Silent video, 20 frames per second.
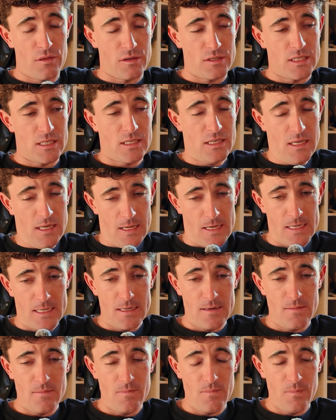done,
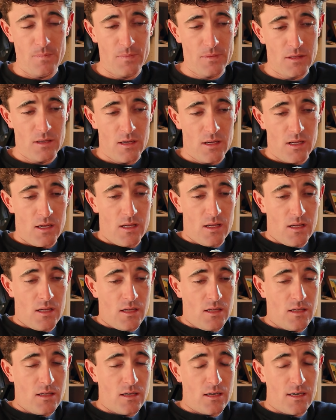
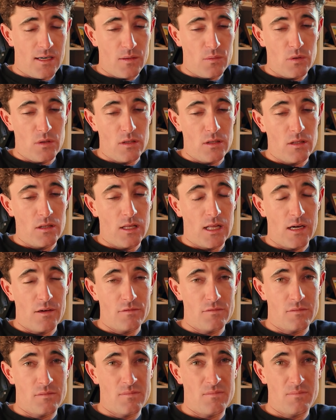I will
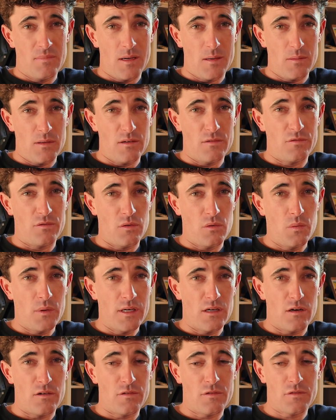have maybe a full
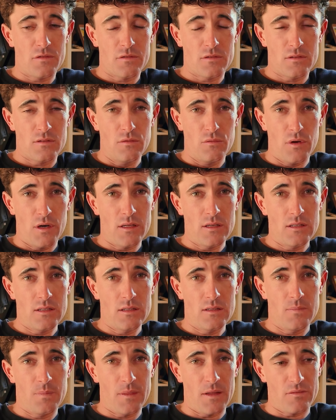week off running.
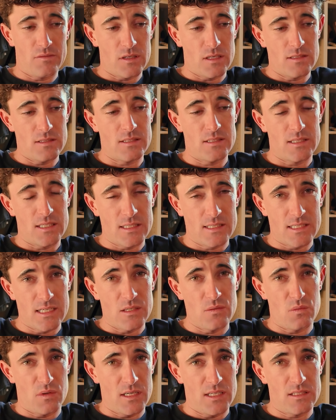I've done
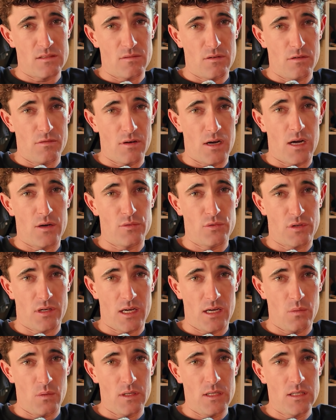16 weeks of over
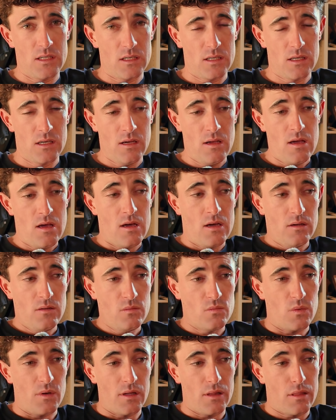100k a week,
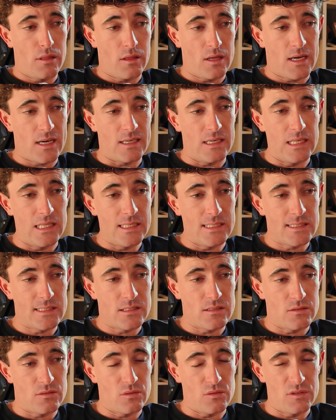with at
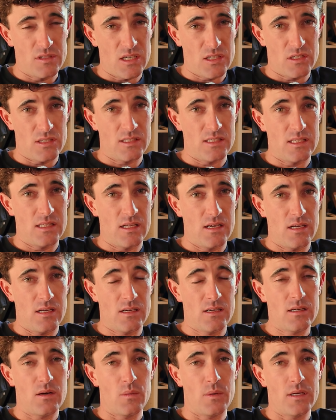least 2 sessions in there
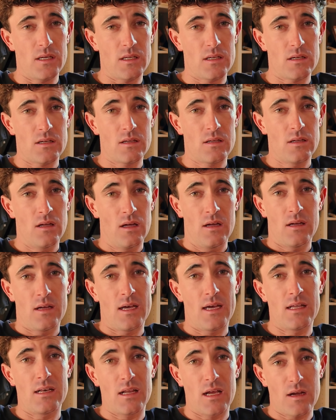a week,
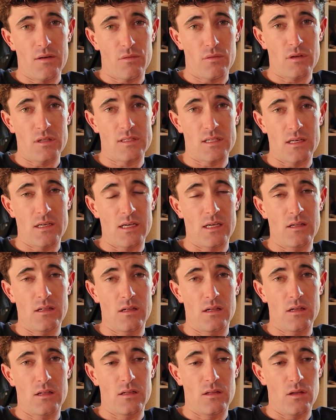and every Sunday
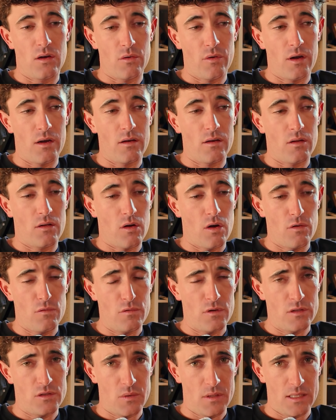a long run
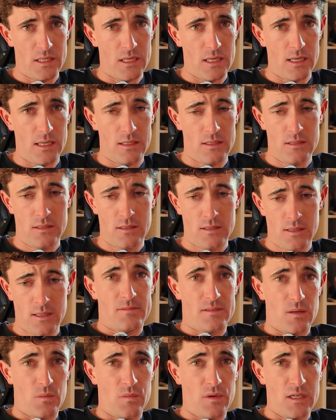over 20k.
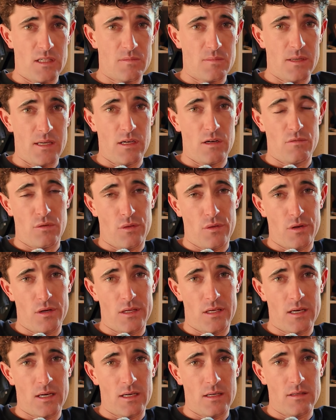Some weeks being over
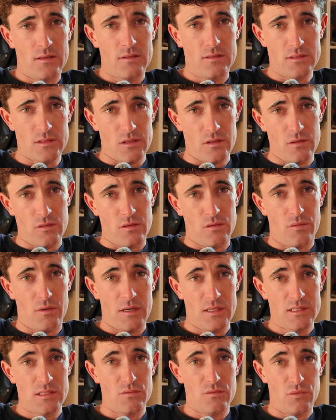30k. So the
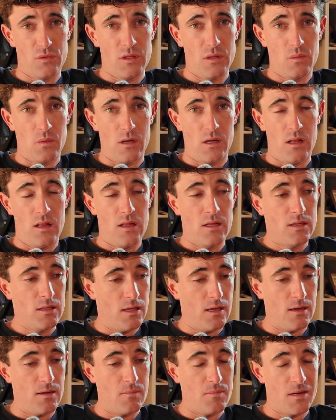running's gone really well.
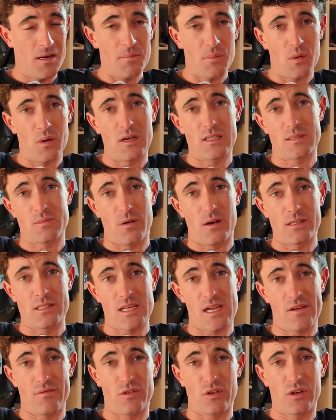I'm quite surprised
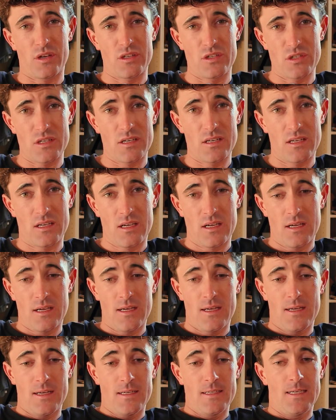I haven't got injured.
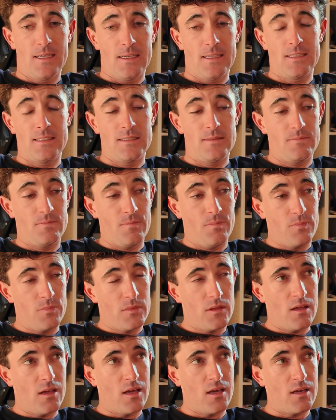
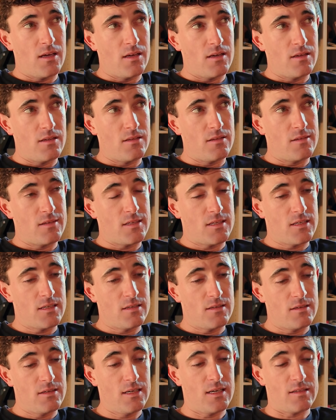And
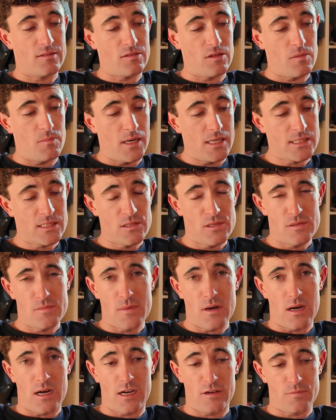yeah, so the
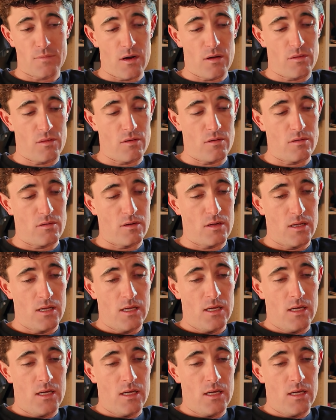Barcelona half marathon